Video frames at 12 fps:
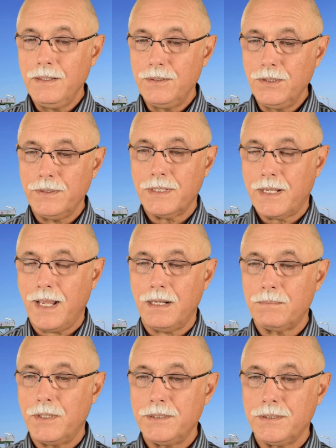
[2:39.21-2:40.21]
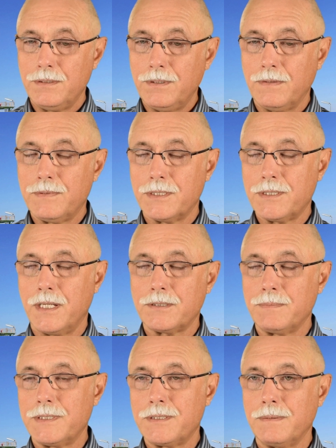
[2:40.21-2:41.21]
Doing the calibration drift
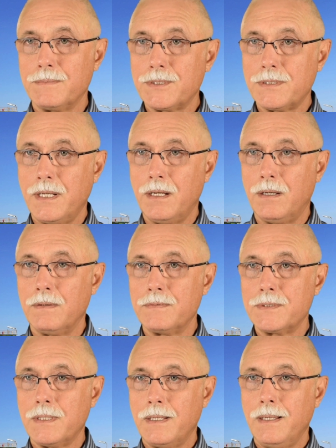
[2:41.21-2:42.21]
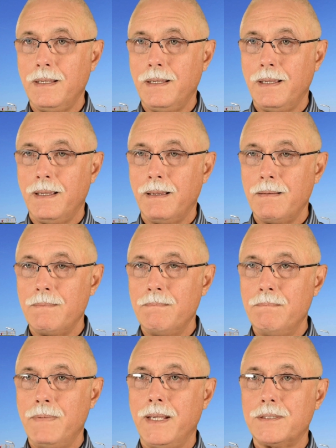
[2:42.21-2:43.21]
assessments themselves
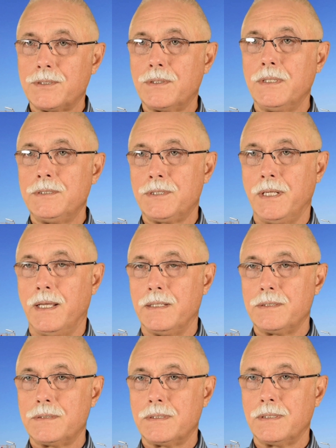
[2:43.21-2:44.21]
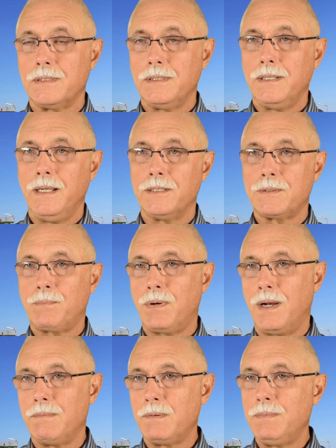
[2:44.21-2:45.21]
makes good sense. It's
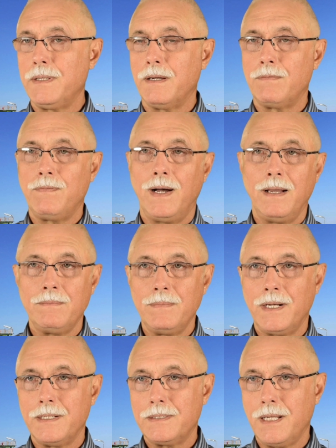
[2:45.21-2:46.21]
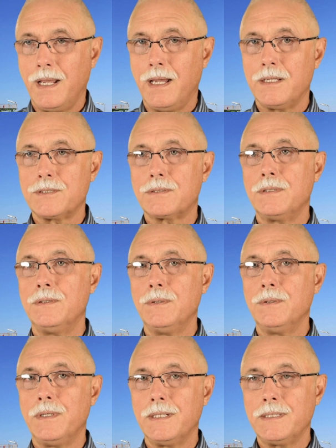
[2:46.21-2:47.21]
probably a 5-minute task to
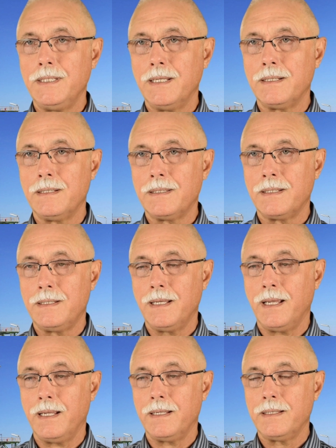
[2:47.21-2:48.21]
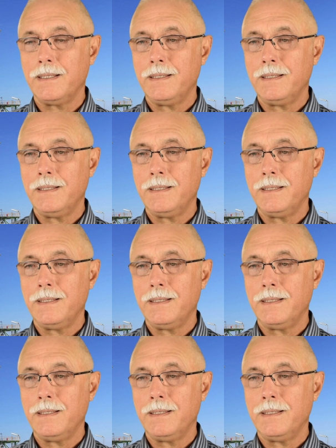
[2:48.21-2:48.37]
do it at the end of the day.